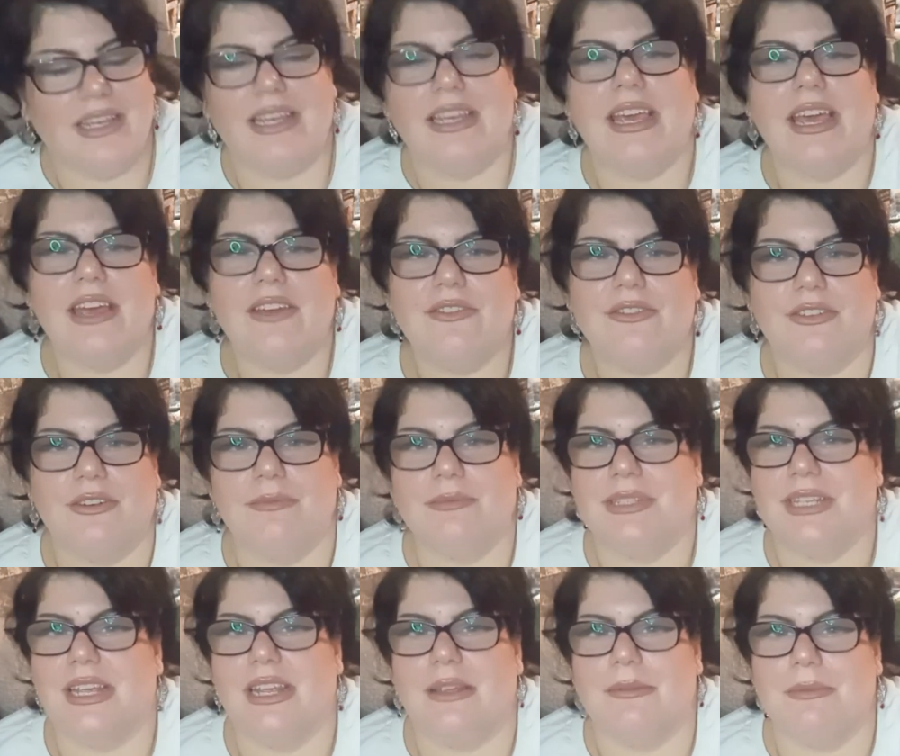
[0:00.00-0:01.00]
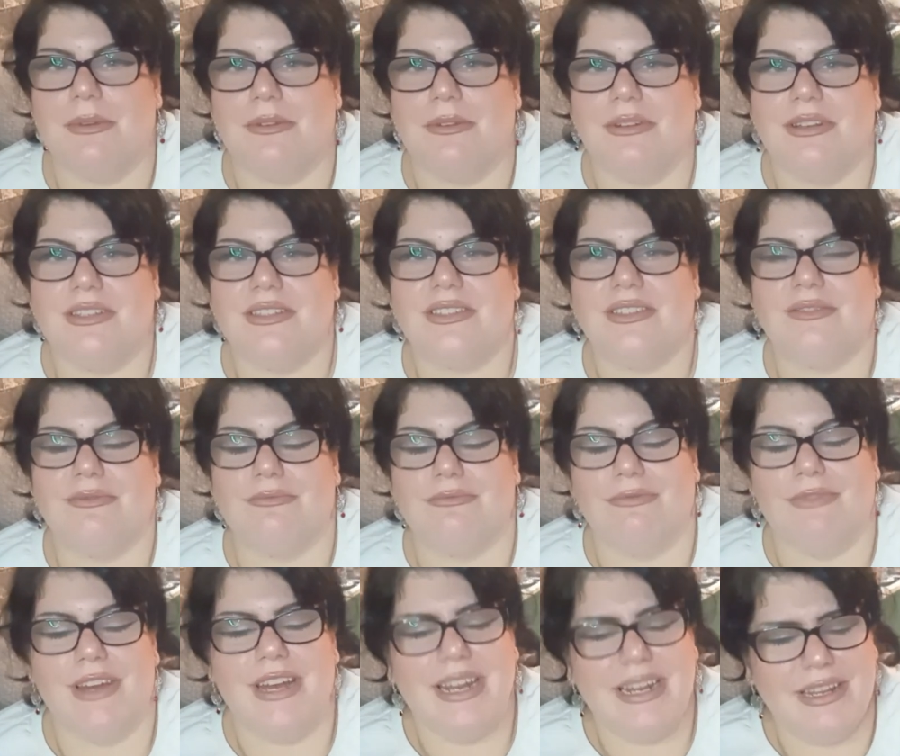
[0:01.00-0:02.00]
get from Temu are just
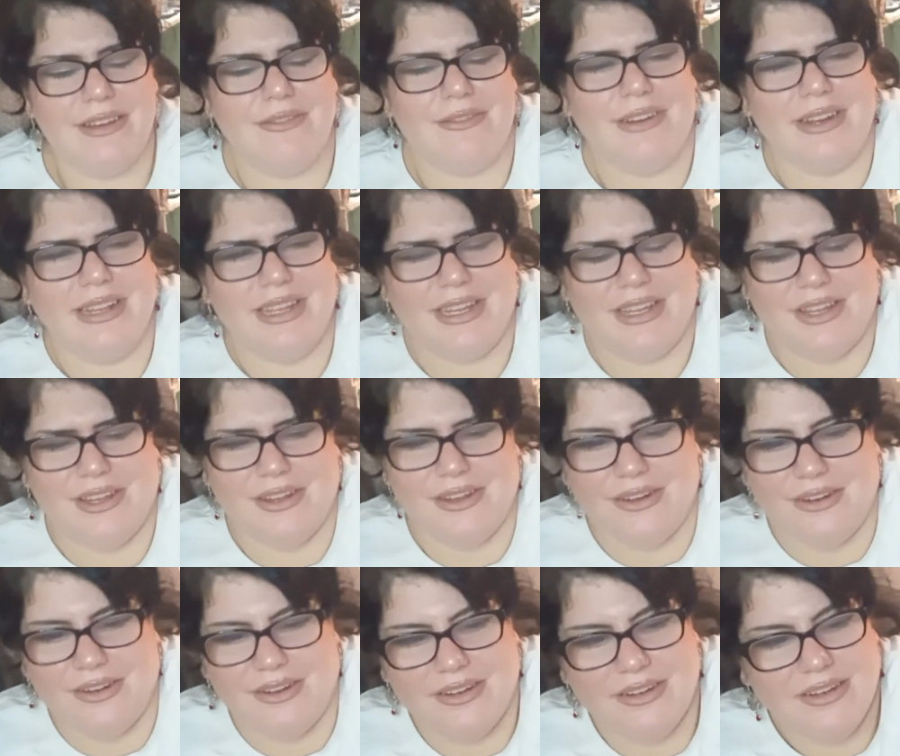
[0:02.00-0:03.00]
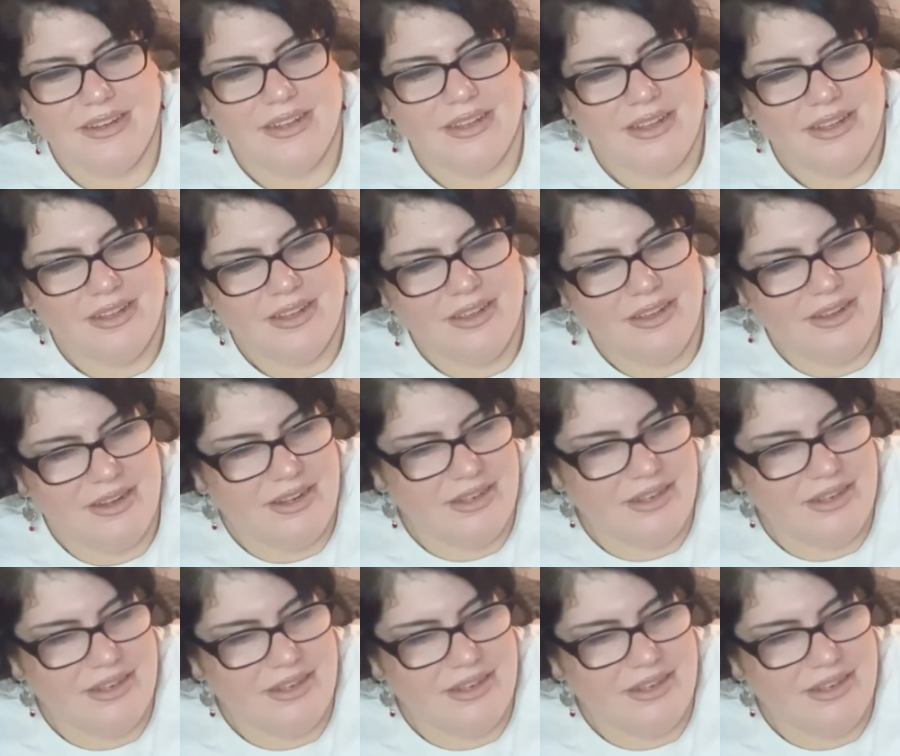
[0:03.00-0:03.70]
really, really cute. I